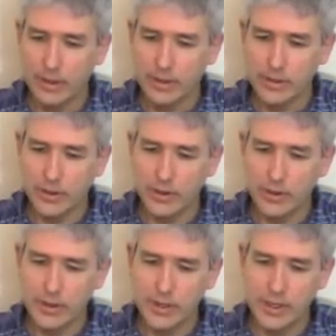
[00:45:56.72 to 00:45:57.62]
So you can
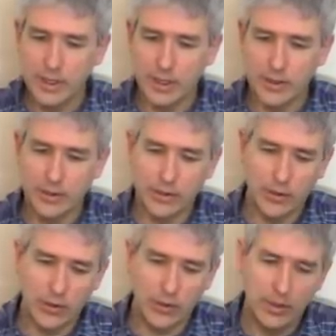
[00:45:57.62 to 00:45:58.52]
see under
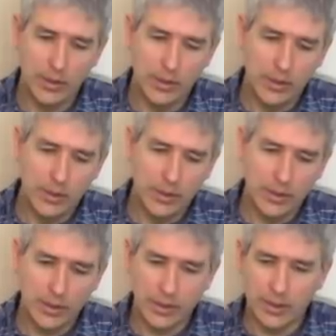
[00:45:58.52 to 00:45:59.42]
load,
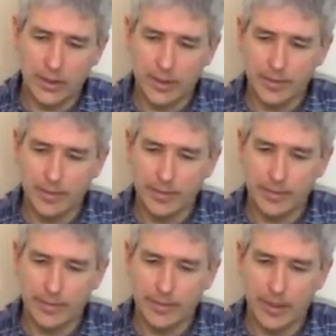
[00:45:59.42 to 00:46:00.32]

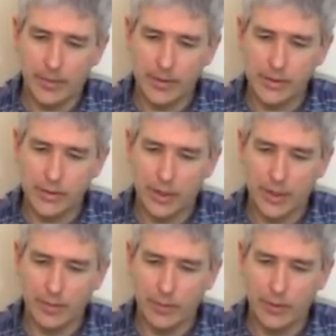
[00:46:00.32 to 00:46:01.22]
I was drawing
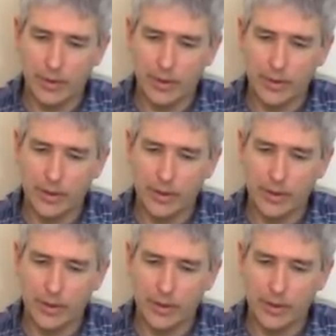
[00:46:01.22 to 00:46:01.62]
more.